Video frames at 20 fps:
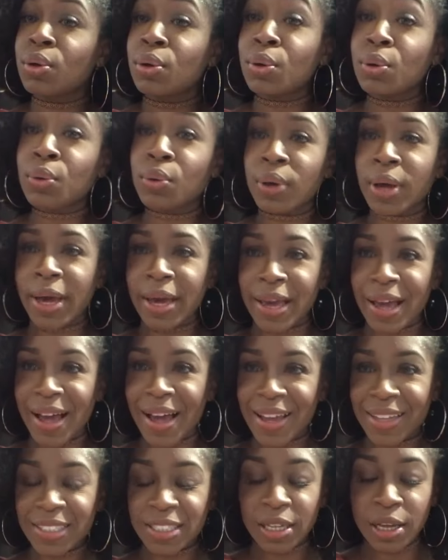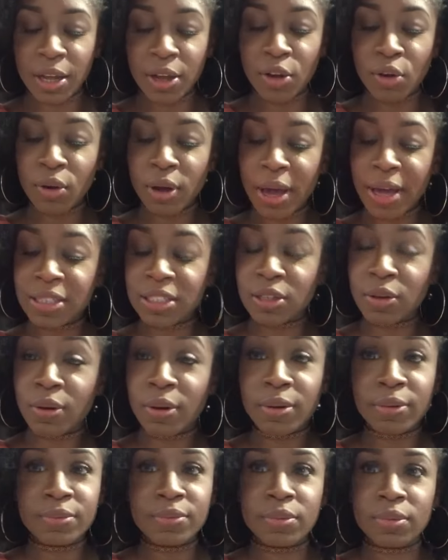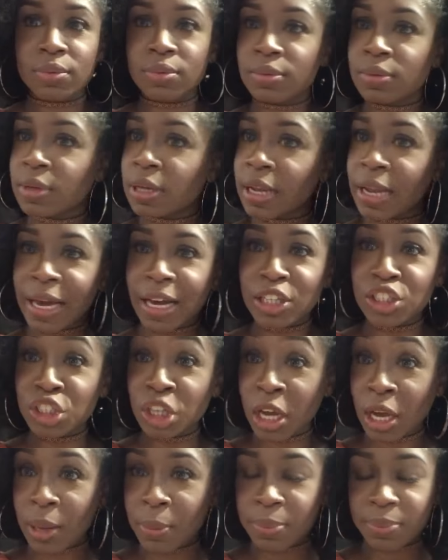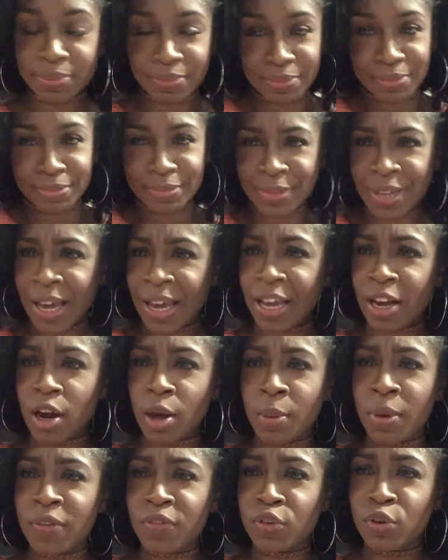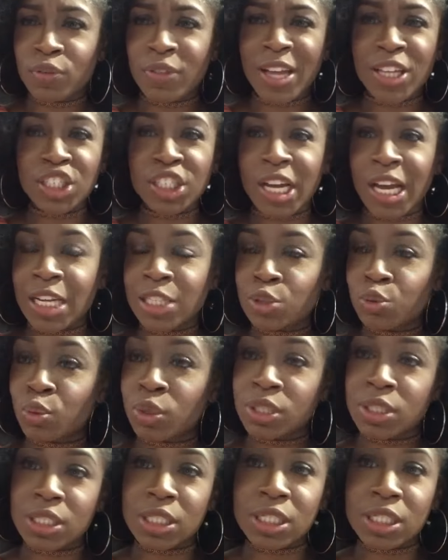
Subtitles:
Whew, hey guys. Okay, so like a champ, I ate all my food. That challenge was